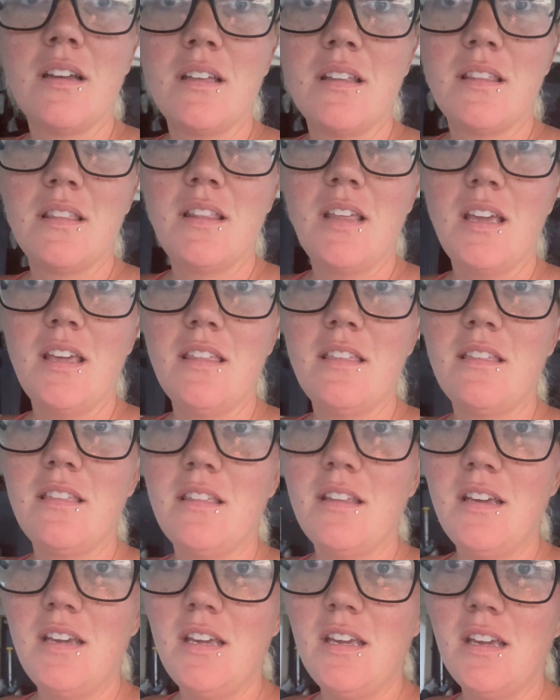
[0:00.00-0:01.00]
they
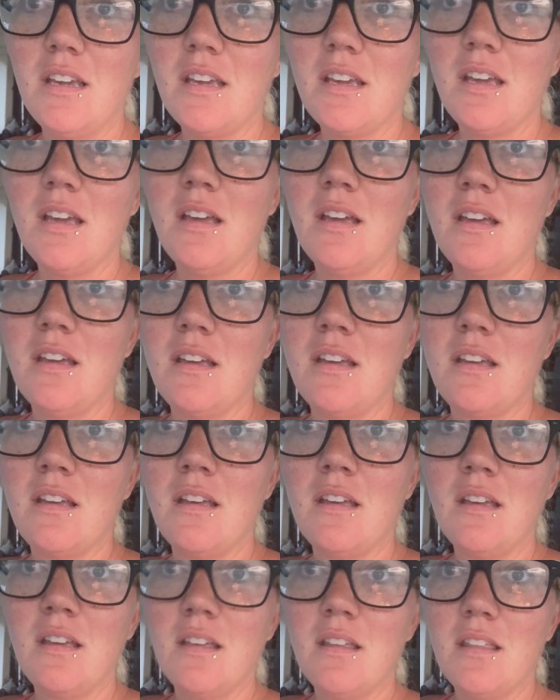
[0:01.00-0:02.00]
think
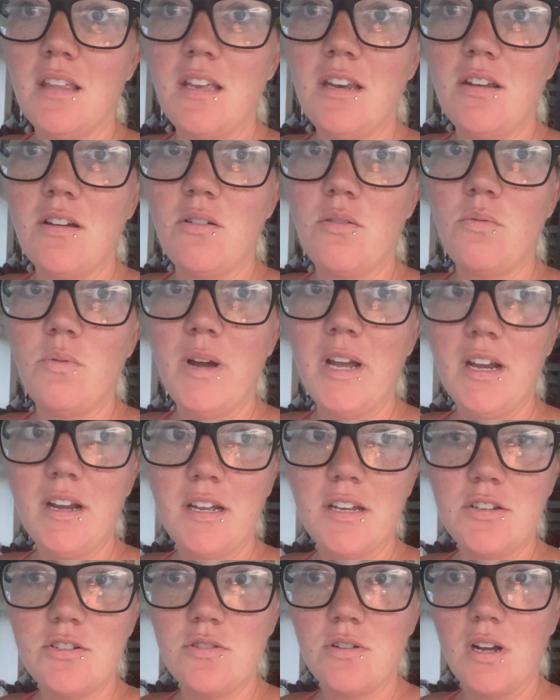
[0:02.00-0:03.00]
they know where
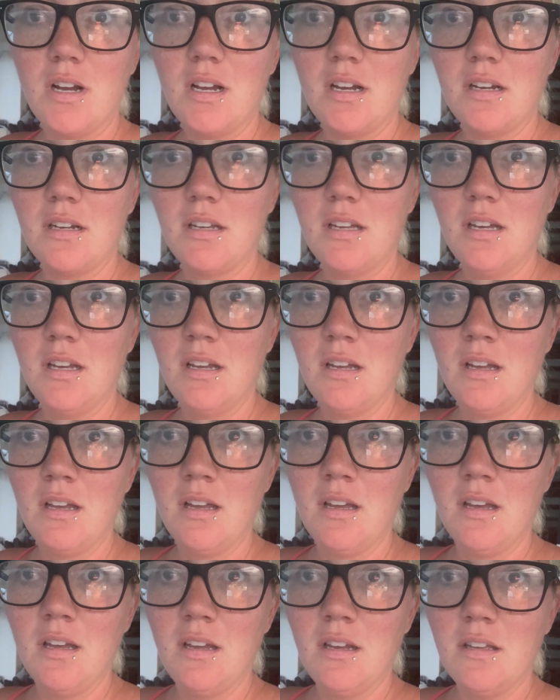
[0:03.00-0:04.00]
it drug.
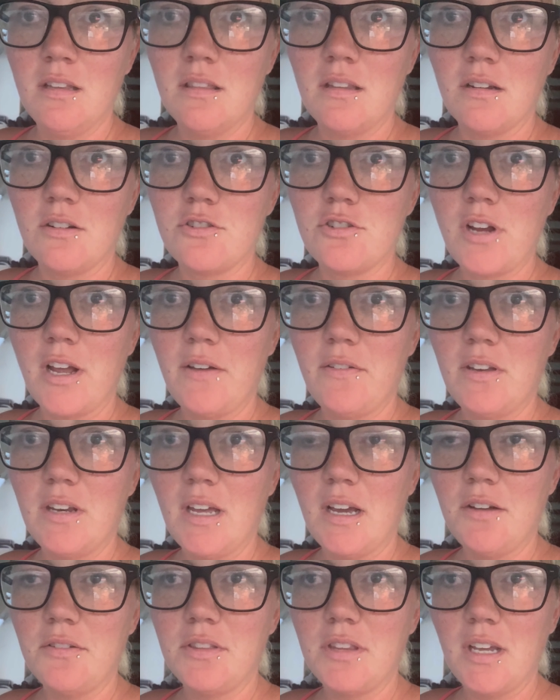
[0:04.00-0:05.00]
They're driving
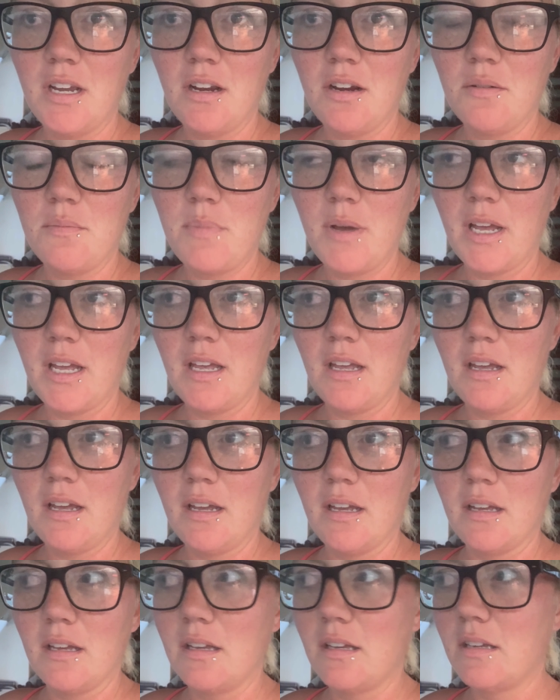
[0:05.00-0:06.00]
out there, but
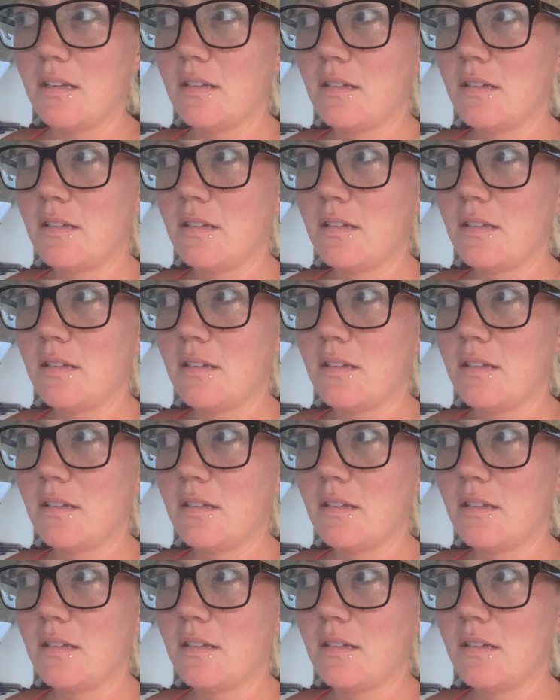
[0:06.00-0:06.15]
uh...